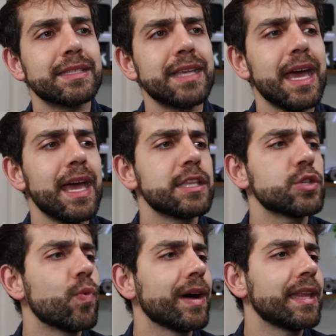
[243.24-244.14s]

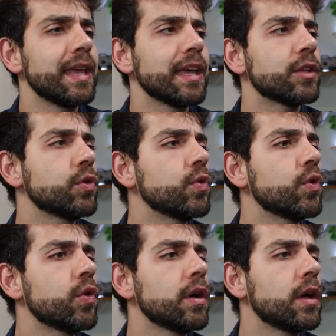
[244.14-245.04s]
set, what they can
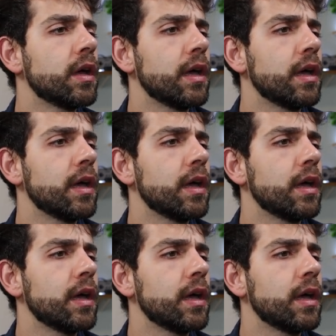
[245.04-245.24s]
do,